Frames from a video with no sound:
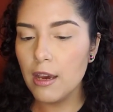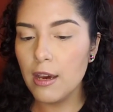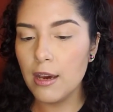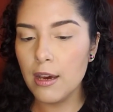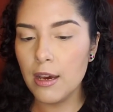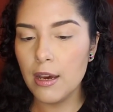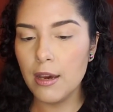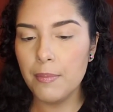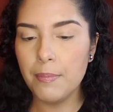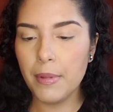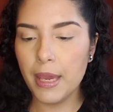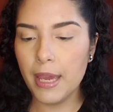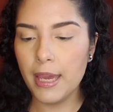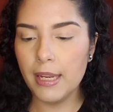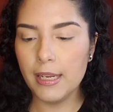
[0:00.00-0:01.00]
And
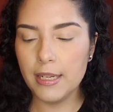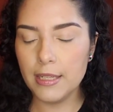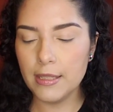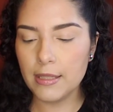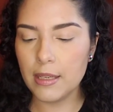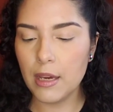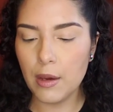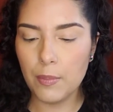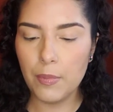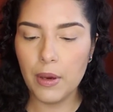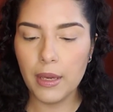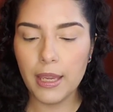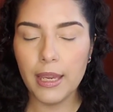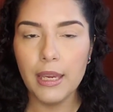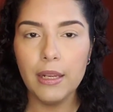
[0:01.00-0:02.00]
it does come
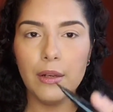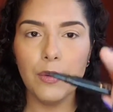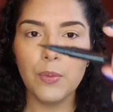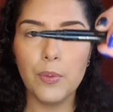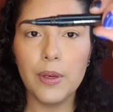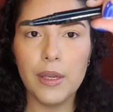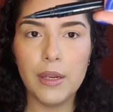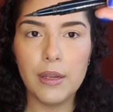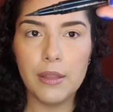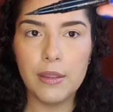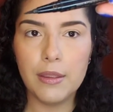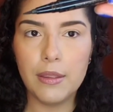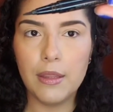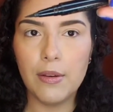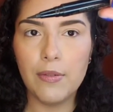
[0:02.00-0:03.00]
again with
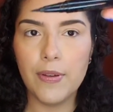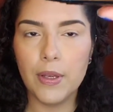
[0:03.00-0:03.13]
the